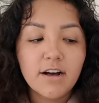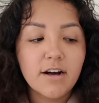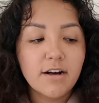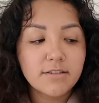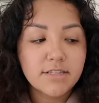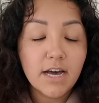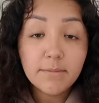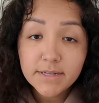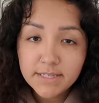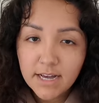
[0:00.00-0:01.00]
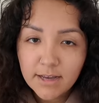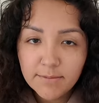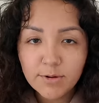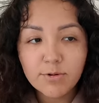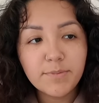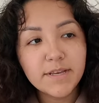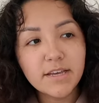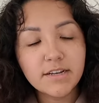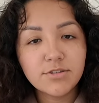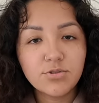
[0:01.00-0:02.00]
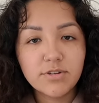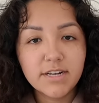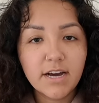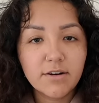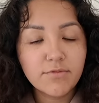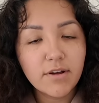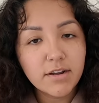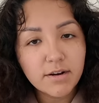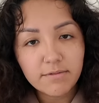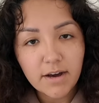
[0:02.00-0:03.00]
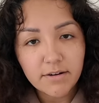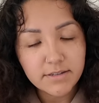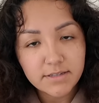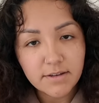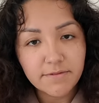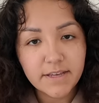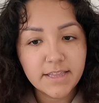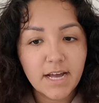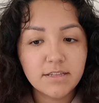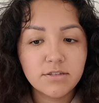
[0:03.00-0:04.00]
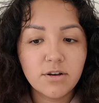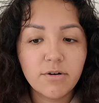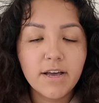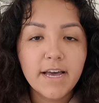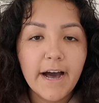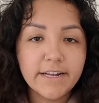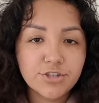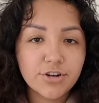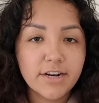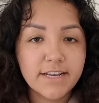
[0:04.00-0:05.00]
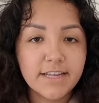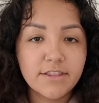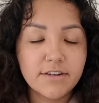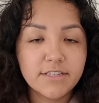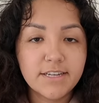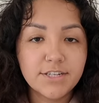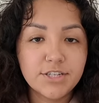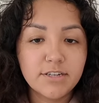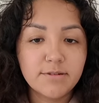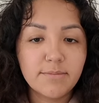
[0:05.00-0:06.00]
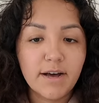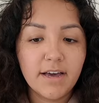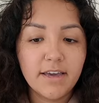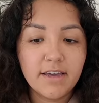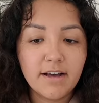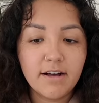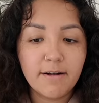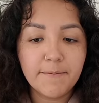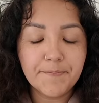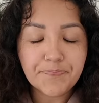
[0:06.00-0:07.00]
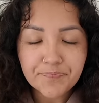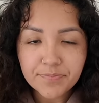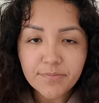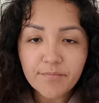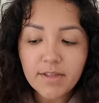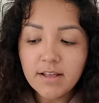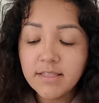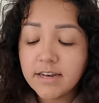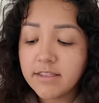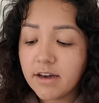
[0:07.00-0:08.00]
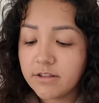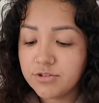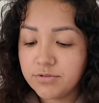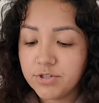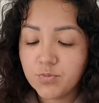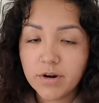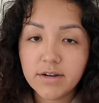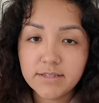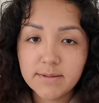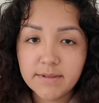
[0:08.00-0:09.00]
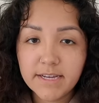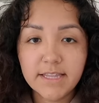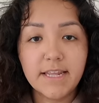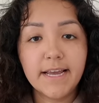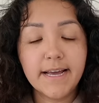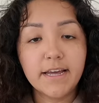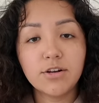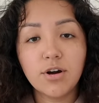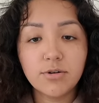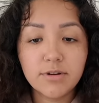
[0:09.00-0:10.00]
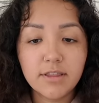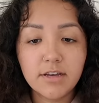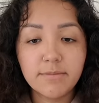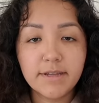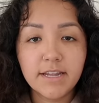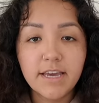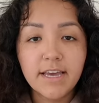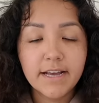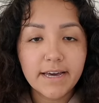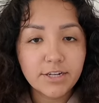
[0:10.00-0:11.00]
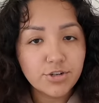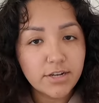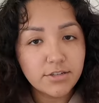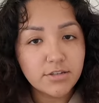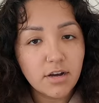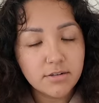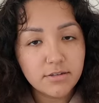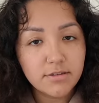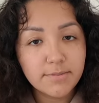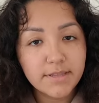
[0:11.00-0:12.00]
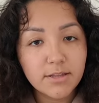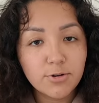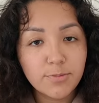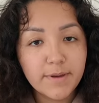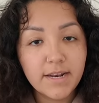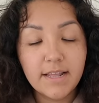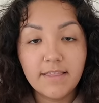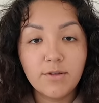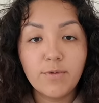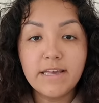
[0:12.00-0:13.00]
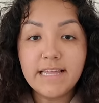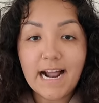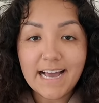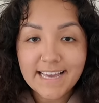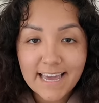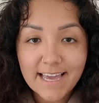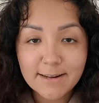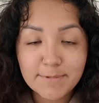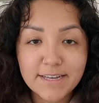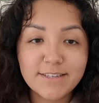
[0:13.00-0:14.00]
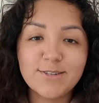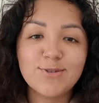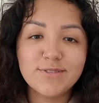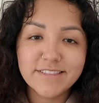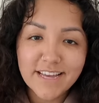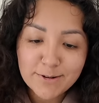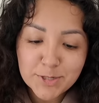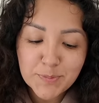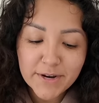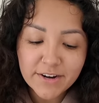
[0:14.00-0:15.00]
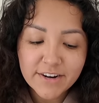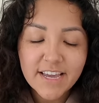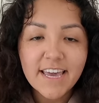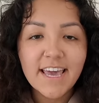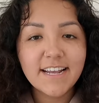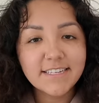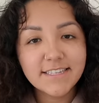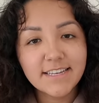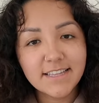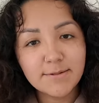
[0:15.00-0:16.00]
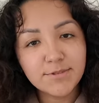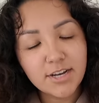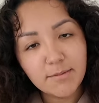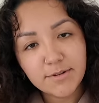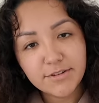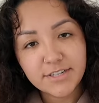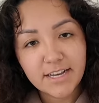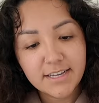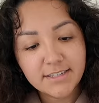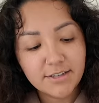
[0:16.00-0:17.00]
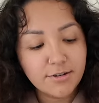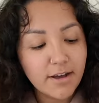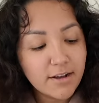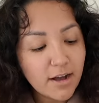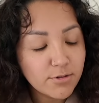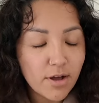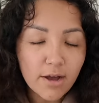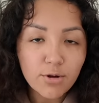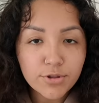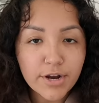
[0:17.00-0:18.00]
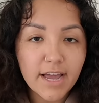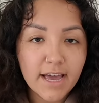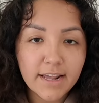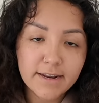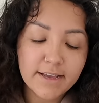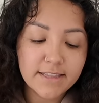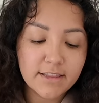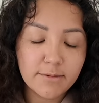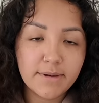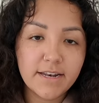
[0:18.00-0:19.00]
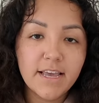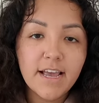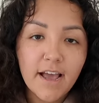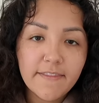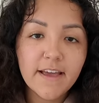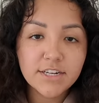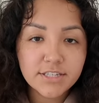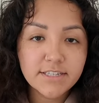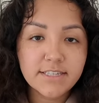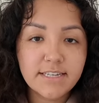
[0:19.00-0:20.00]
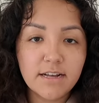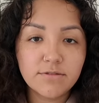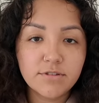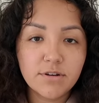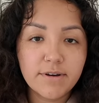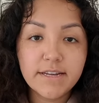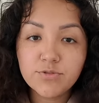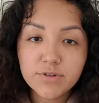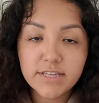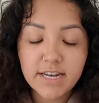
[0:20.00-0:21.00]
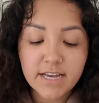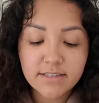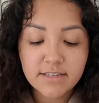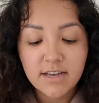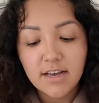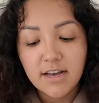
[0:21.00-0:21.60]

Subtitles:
Time to time there will be like a student kind of running around and stuff like that, so I just try to get their attention by letting the other students work on something, and then I kind of go to them and kind of try to talk to them a little bit in the way that I can, because, you know, the language barrier, and just get them to come to their desk. You know, I hold their hand and get them, and they actually sit down. So it is really nice.